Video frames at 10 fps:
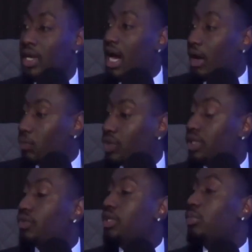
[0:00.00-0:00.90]
I'm really
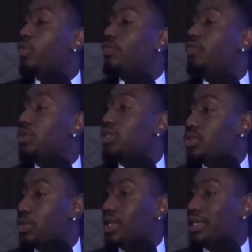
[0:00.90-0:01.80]
more focused
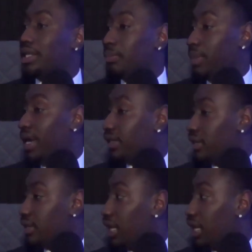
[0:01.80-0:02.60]
on like the back end,